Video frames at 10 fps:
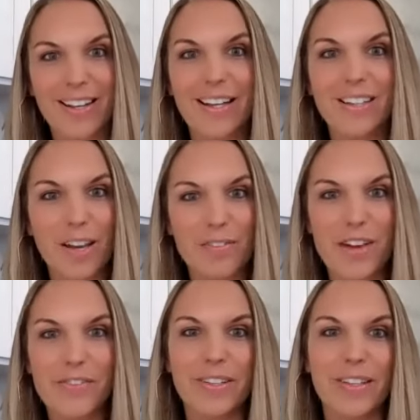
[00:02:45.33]
And I love
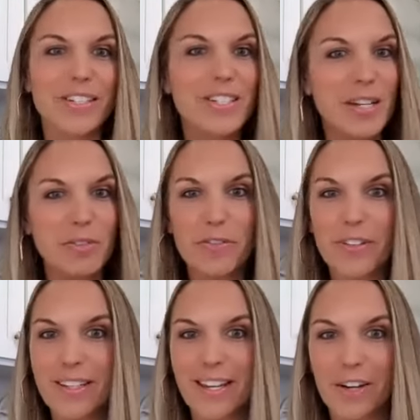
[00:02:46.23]
that feeling, just never
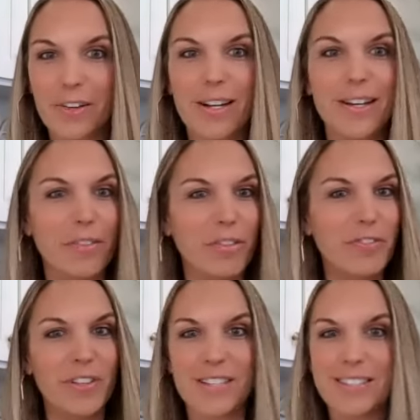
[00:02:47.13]
feeling hungry, never
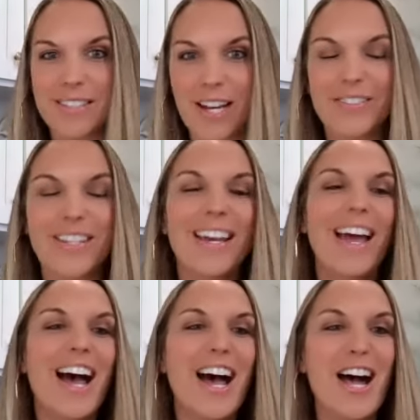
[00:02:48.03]
feeling stuffed,
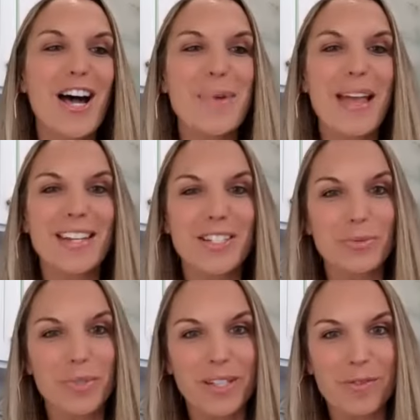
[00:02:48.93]
um, and
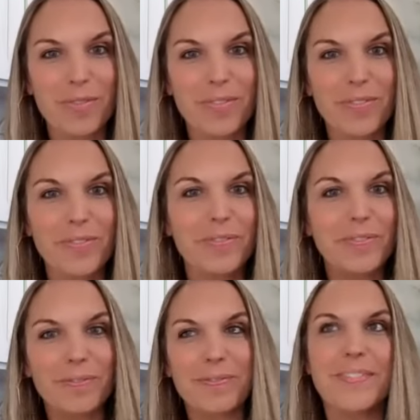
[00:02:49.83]
just really
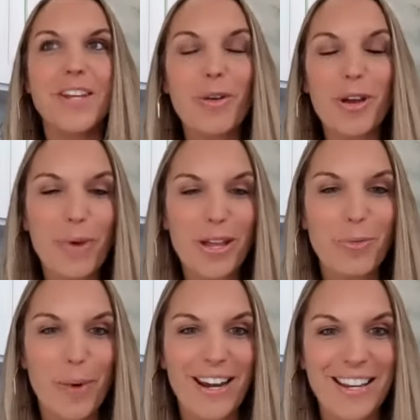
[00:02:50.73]
knowing what
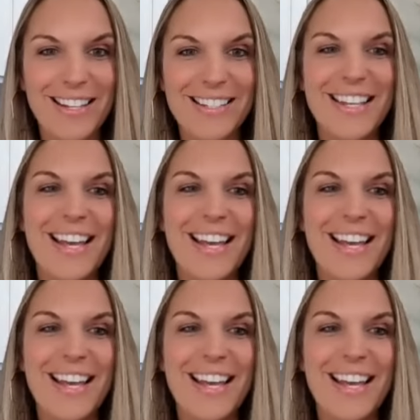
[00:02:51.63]
your body needs.